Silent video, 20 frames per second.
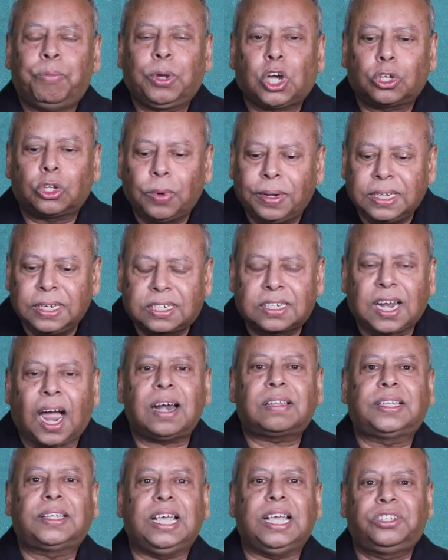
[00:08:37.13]
Because when you
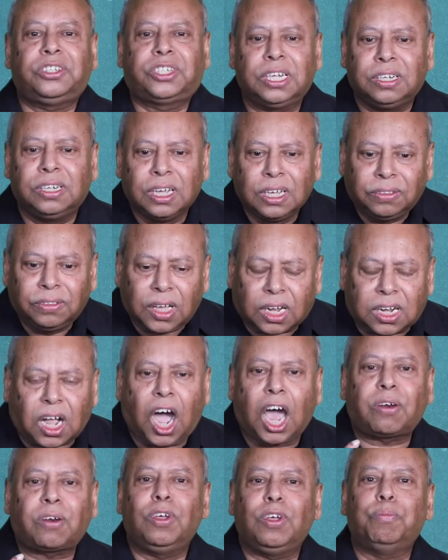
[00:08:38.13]
start the engine, the
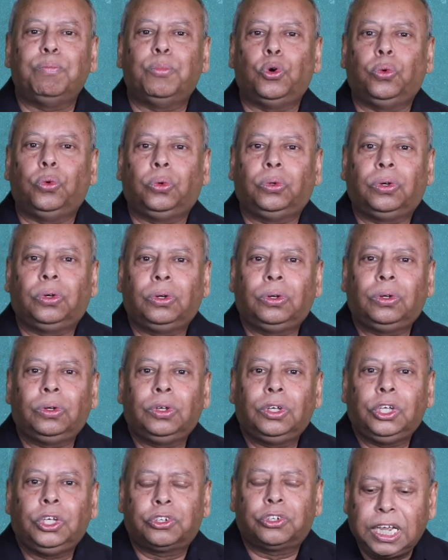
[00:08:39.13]
car will move.
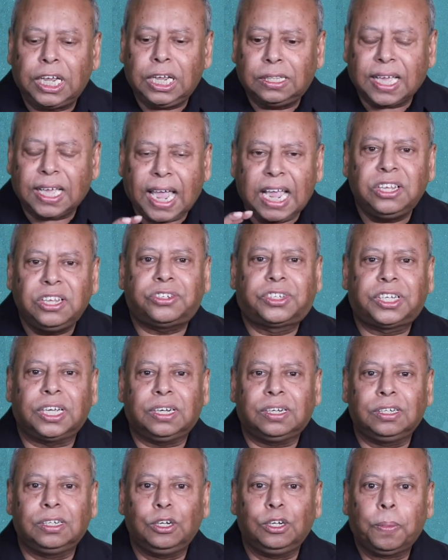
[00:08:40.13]
You see, the
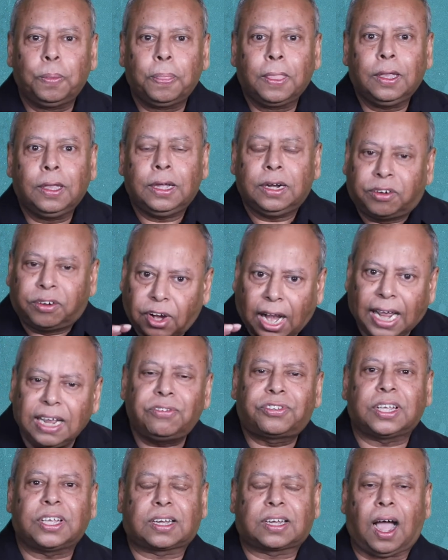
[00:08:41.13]
engine
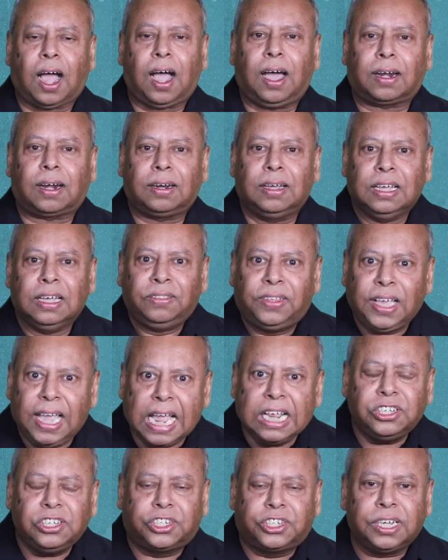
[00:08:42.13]
drives the car.
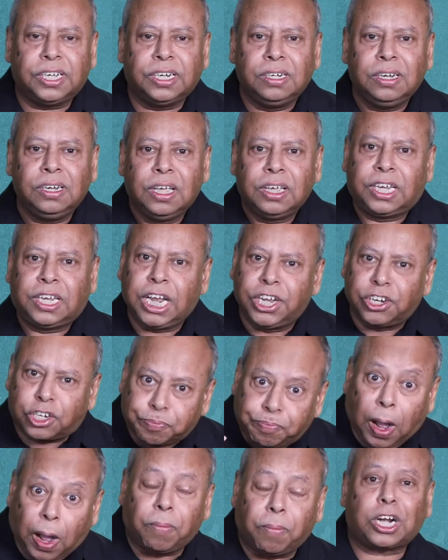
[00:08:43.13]
The engine
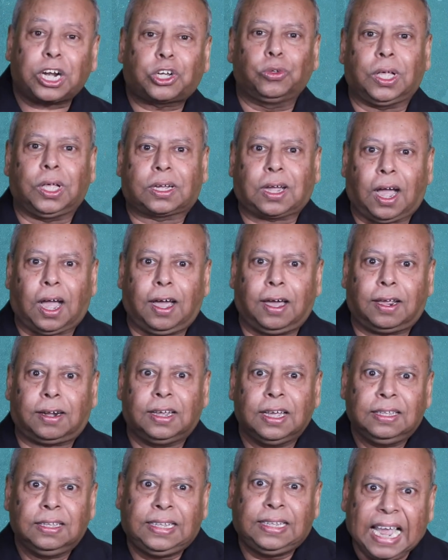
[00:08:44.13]
gives power to the
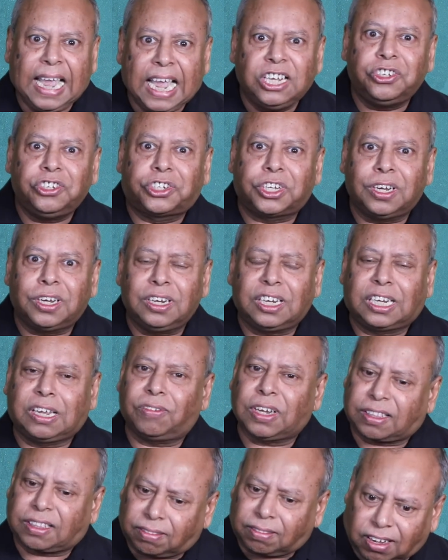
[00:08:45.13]
car. The engine
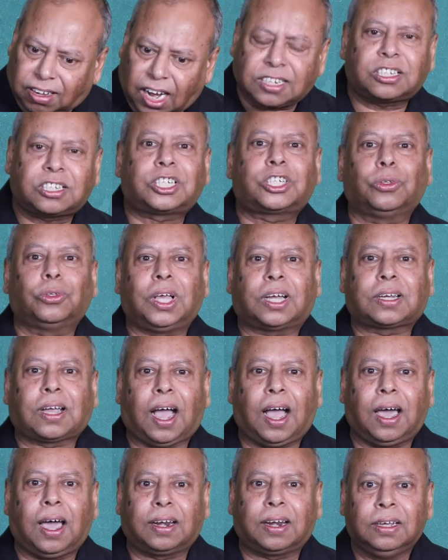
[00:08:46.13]
gives a thrust to the
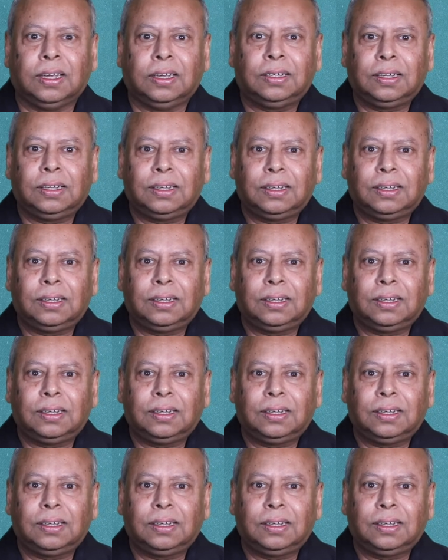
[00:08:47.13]
car.